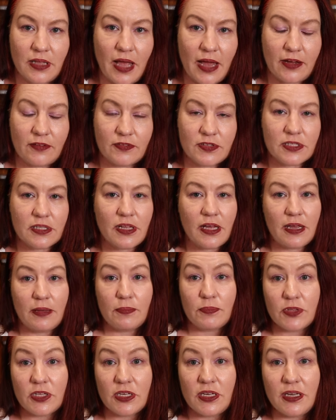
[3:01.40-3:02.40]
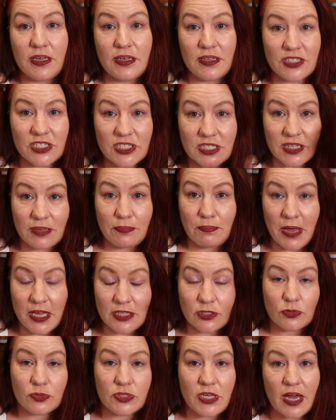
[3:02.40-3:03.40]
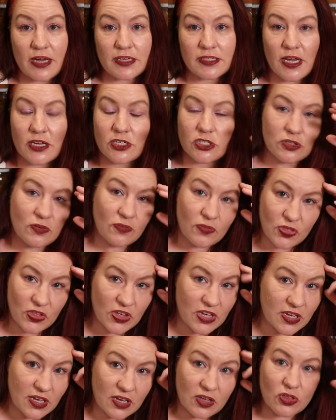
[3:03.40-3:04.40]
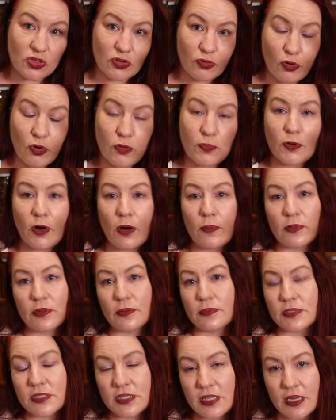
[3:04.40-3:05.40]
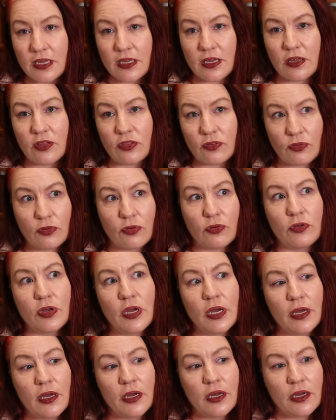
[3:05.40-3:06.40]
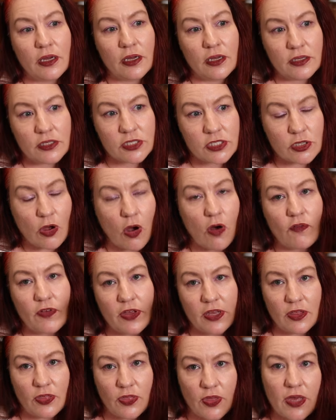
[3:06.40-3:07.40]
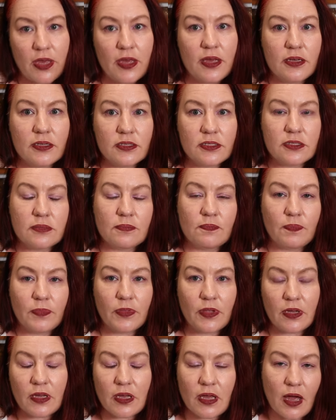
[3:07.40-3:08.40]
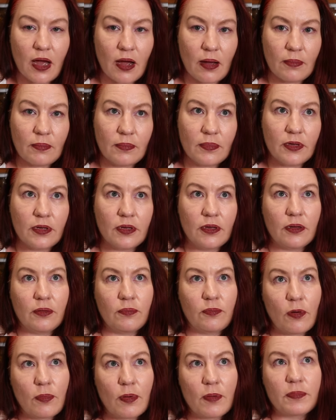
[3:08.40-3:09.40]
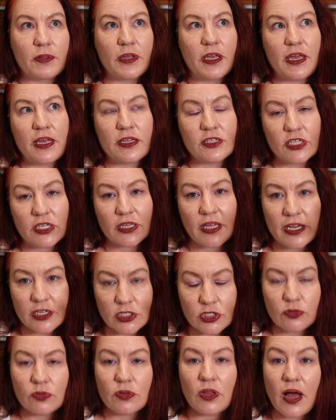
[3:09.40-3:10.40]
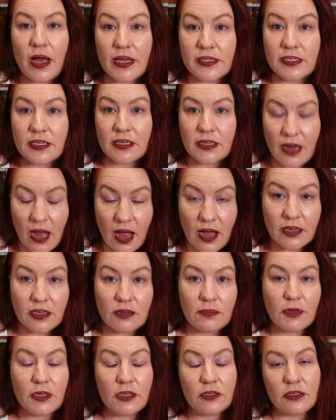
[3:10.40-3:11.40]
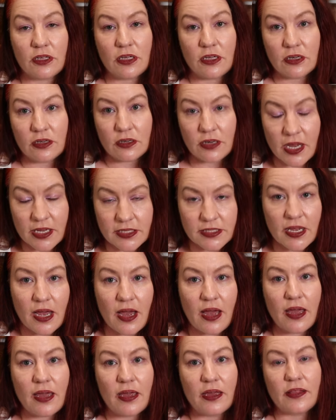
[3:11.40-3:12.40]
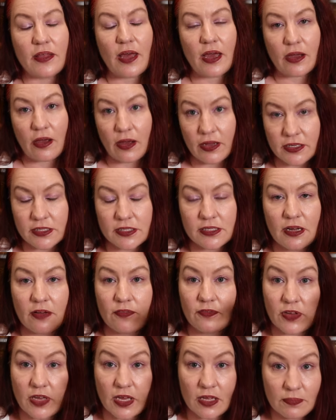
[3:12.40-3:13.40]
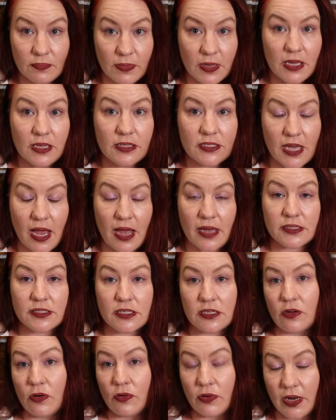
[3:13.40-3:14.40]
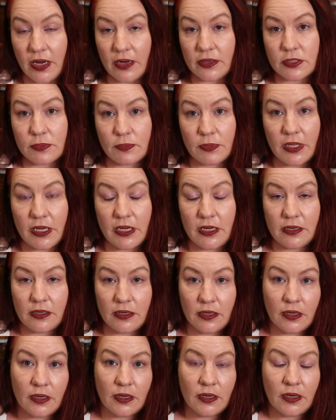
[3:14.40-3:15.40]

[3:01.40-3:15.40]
lack of sleep, the mental taxation of thinking through problems, thinking through solving things, probably intellectualizing an argument in an essay, that kind of stuff can be taxing on our spleen